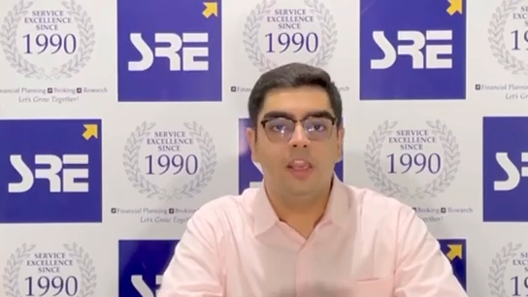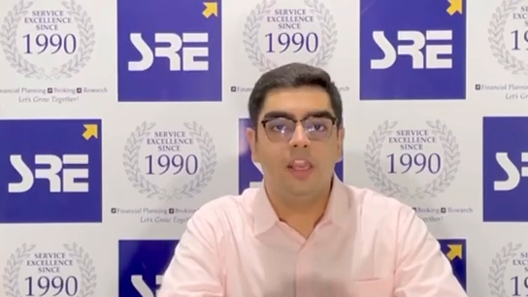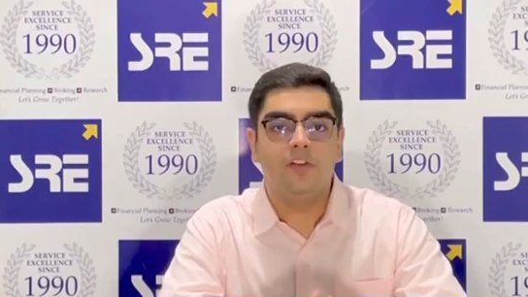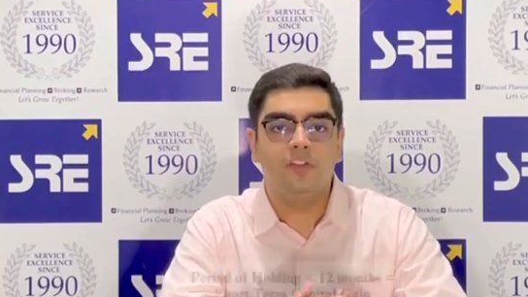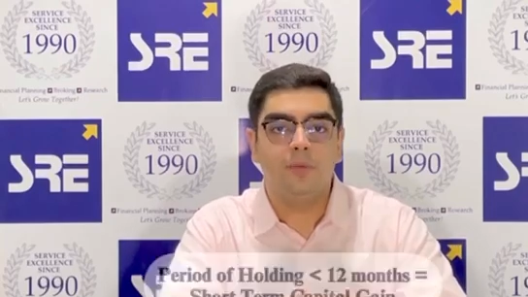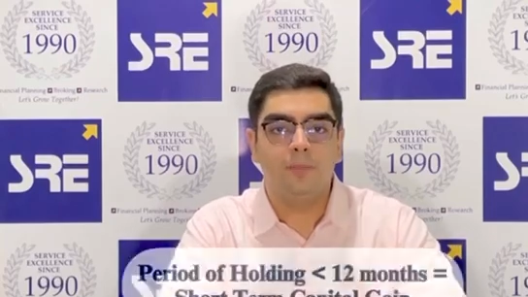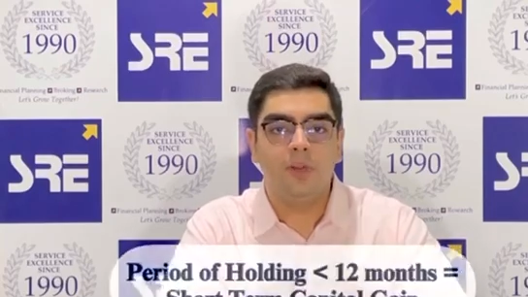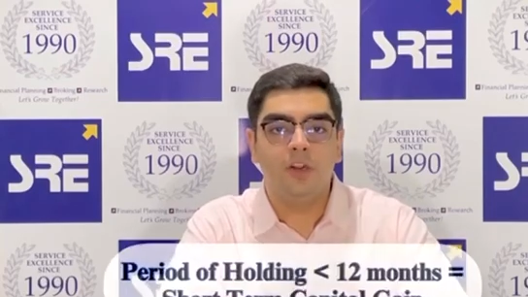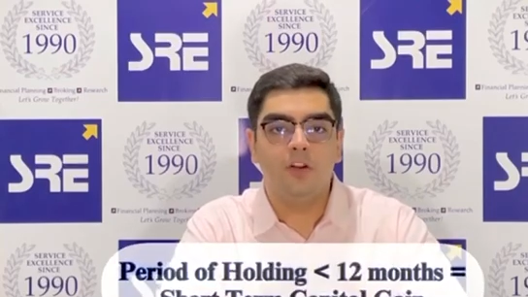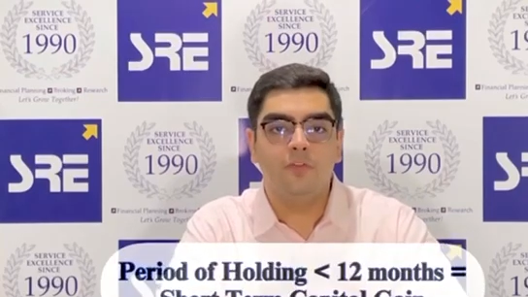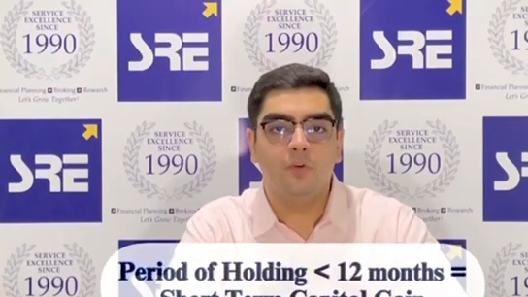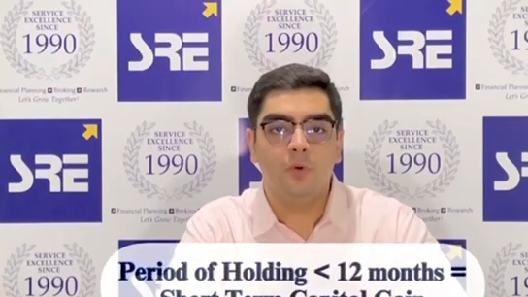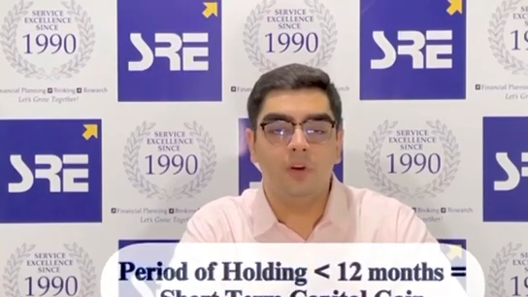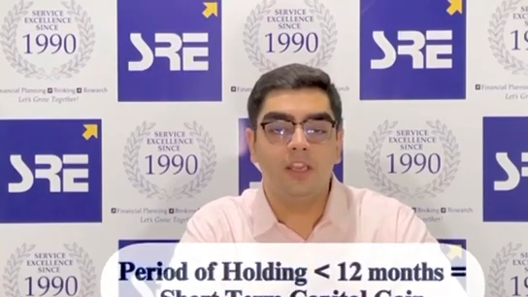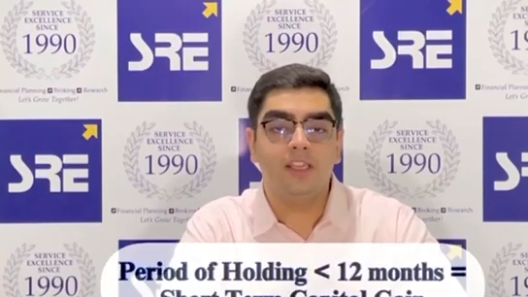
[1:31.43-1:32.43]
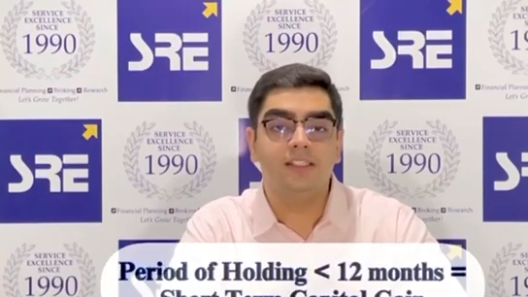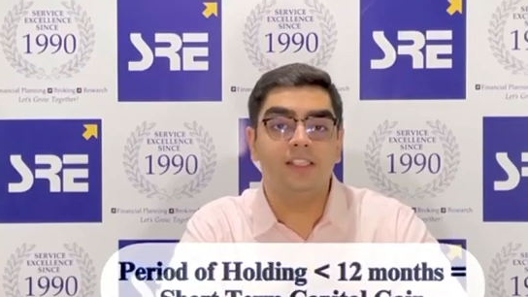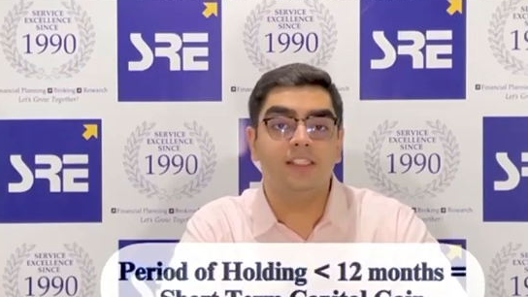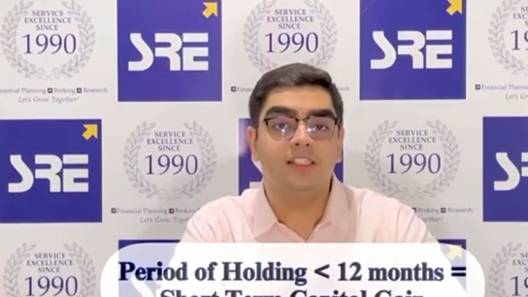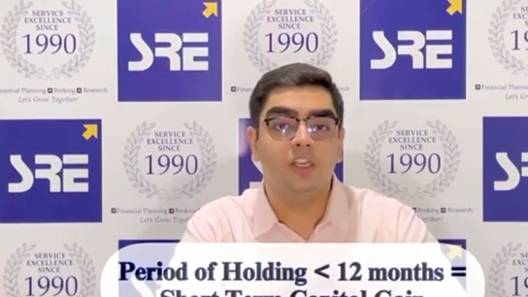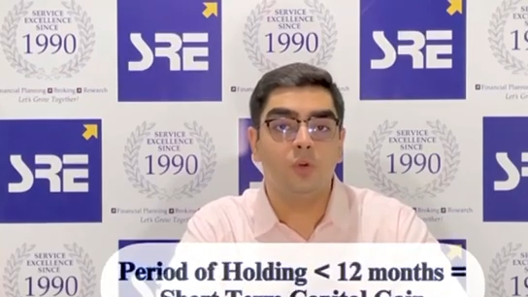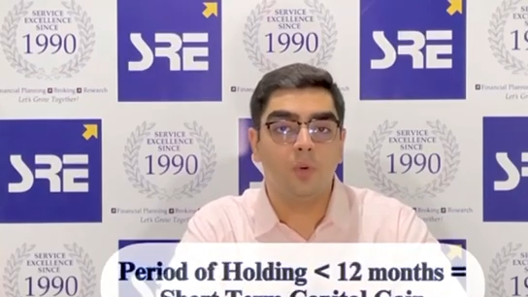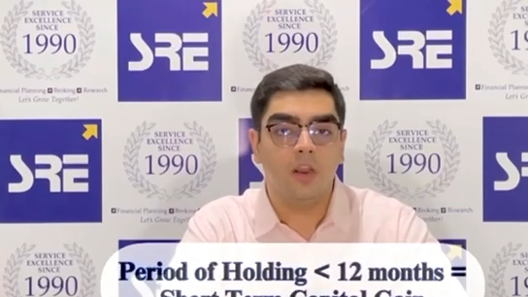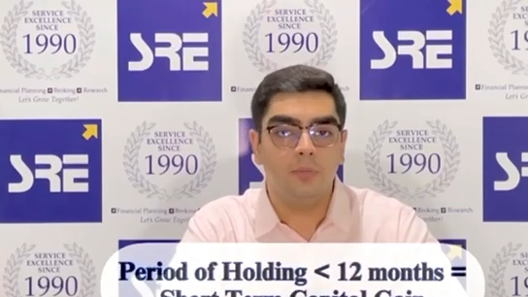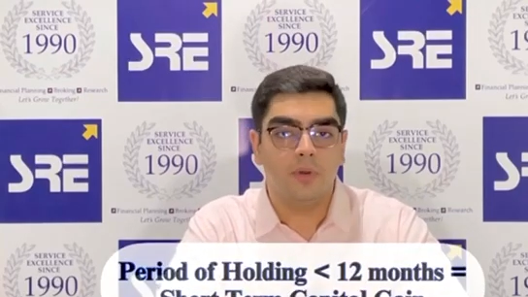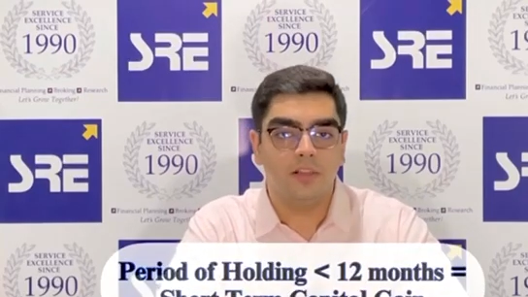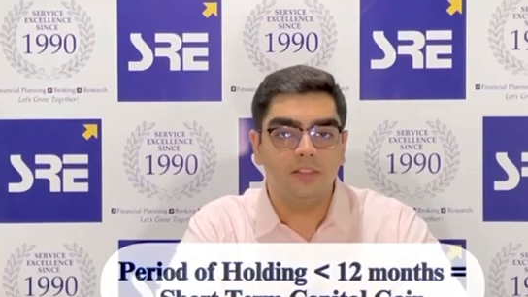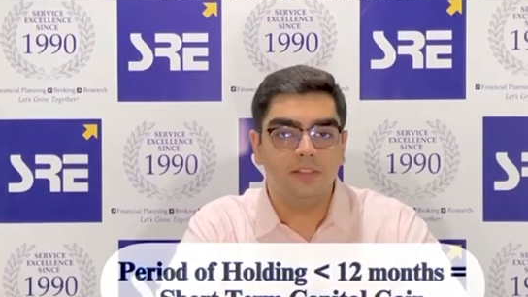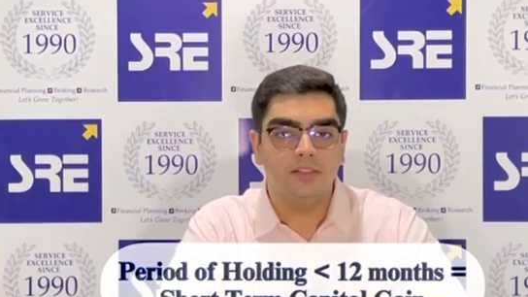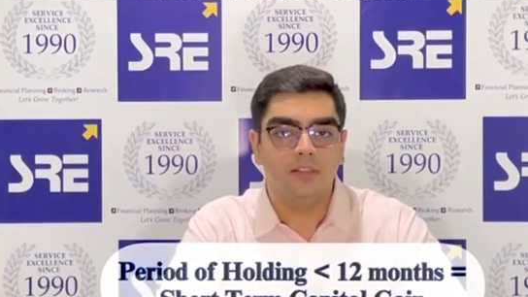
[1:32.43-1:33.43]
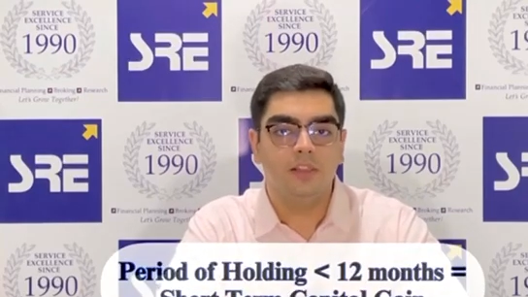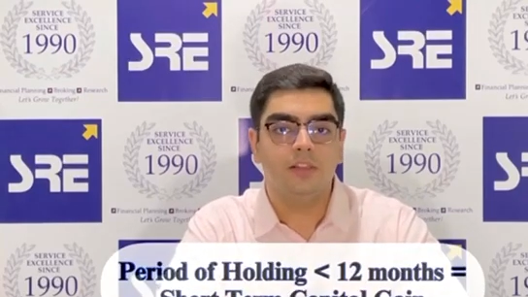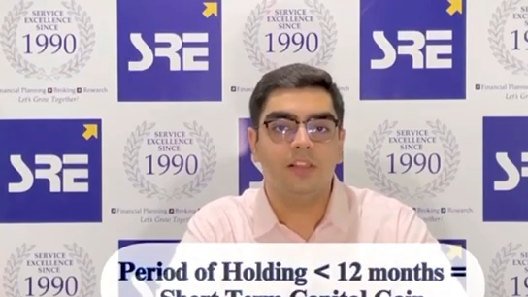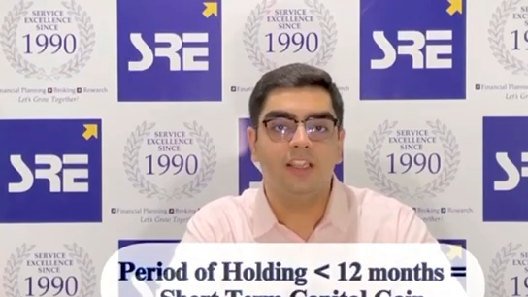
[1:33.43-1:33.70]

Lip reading: If the period of holding is less than 12 months,